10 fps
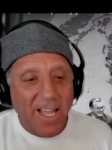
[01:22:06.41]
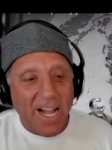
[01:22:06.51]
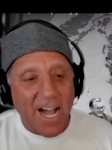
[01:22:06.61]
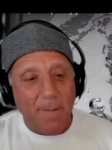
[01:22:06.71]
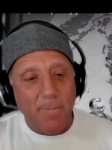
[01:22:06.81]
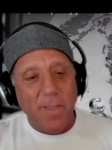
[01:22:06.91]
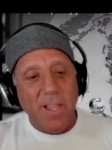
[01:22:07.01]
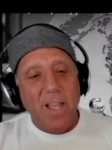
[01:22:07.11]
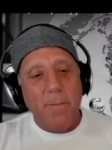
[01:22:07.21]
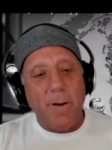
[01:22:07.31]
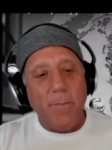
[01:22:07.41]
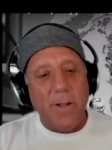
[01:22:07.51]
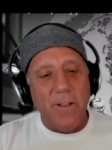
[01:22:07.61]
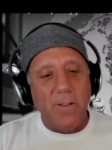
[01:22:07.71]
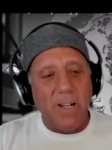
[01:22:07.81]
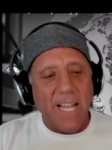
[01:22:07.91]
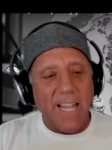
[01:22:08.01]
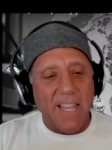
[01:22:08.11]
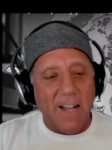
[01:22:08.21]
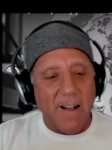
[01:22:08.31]
But when you look
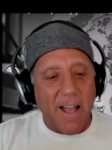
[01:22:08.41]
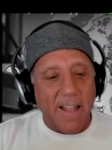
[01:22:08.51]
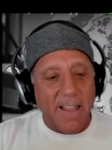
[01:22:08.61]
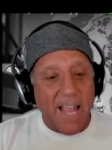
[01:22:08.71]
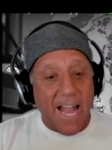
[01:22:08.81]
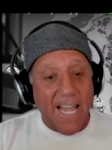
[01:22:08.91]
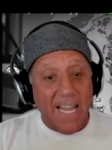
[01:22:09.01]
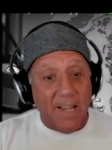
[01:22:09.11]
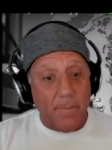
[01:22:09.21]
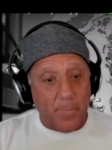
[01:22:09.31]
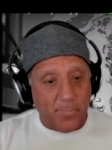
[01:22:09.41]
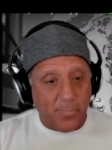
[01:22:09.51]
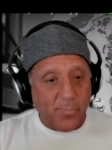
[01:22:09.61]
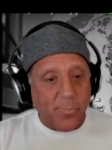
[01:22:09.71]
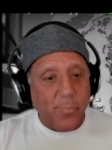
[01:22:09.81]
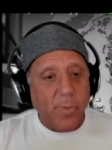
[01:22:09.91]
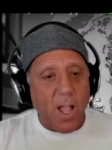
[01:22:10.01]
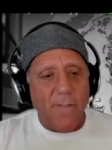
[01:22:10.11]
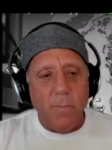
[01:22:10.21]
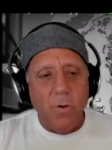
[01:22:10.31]
at any
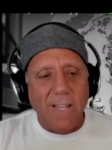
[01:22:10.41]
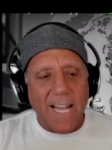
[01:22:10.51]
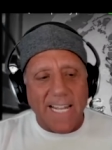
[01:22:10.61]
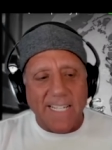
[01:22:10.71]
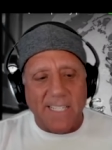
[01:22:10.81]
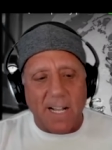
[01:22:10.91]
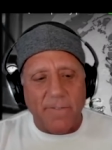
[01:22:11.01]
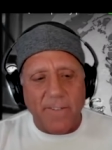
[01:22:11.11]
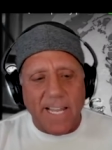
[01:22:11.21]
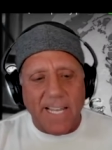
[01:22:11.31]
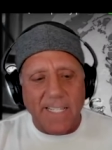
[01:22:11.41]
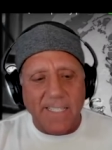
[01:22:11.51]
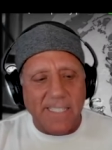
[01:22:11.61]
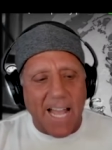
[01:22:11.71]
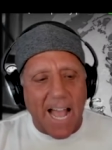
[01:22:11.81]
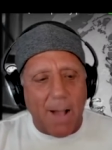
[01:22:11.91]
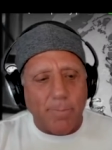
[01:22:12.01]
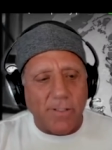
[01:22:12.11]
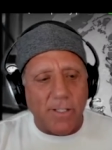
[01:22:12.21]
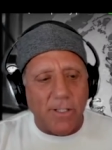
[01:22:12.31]
of the moon landing stuff, it is
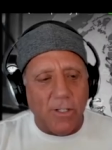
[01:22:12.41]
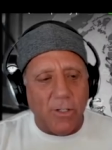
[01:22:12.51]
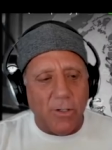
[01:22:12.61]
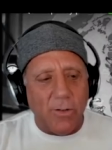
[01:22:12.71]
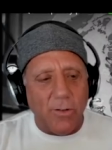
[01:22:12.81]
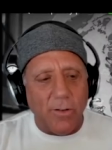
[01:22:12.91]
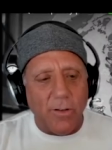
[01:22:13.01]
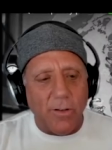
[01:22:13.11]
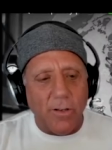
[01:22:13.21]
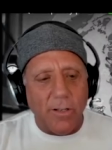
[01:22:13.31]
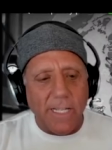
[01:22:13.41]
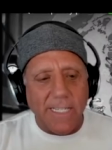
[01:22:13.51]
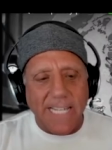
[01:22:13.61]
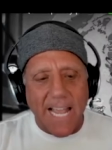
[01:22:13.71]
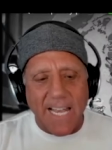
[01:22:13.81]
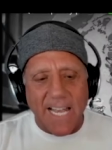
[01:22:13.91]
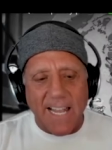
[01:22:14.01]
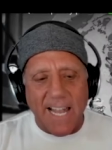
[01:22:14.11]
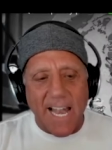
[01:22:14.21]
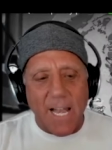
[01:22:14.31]
absolute insanity
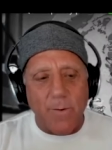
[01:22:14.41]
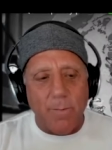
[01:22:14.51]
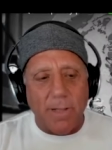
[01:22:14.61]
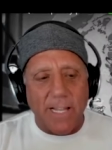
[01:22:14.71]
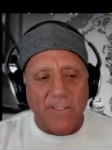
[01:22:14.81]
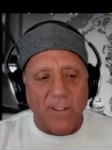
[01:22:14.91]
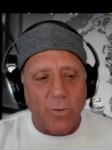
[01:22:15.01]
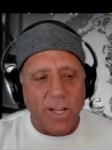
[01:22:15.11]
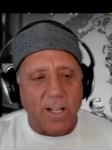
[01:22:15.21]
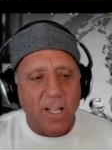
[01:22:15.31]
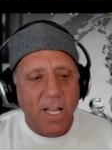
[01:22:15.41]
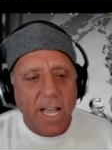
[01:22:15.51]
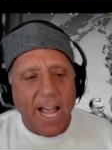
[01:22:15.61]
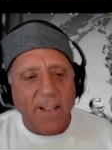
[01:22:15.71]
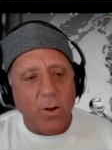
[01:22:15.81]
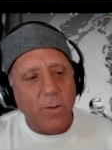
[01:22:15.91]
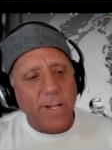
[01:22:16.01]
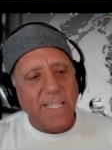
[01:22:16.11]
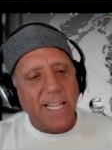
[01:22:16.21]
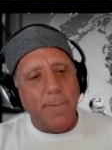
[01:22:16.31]
that anyone believes it's real. And the only
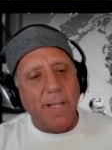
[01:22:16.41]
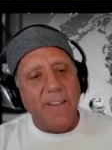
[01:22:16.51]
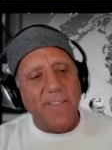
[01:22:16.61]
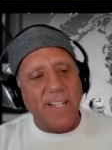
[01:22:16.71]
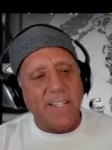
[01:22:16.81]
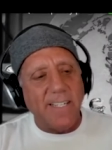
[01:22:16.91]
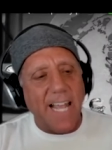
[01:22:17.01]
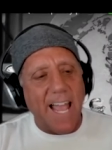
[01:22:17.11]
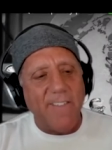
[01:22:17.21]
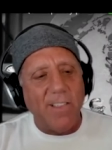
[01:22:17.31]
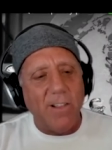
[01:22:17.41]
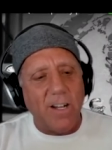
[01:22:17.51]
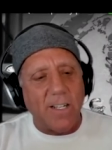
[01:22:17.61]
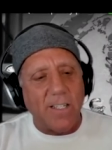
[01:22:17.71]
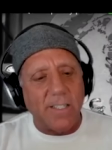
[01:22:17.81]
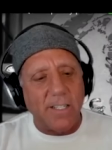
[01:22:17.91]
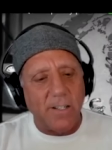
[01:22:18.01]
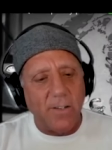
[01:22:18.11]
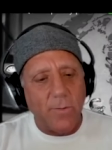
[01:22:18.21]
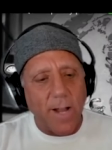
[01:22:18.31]
reason they believe it is because they haven't looked,
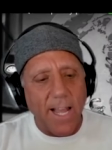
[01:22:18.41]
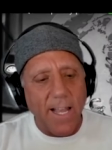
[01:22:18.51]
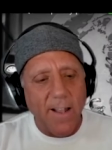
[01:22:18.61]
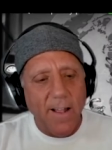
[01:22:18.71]
right?